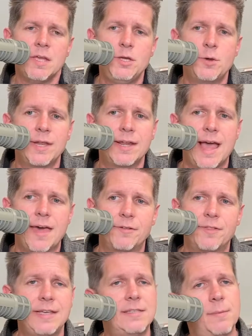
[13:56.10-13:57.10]
You can
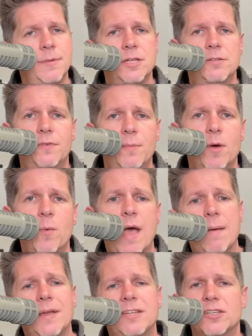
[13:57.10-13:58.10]
gather these images from the
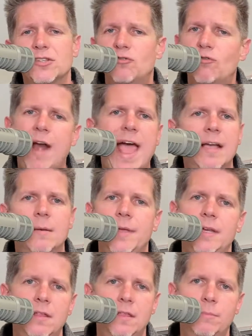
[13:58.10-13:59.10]
web and just drag them
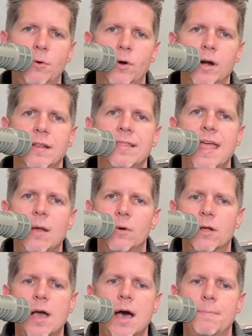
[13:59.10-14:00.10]
into the board. They
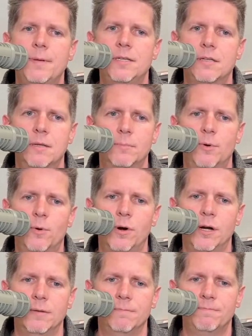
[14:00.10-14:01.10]
will copy to the board.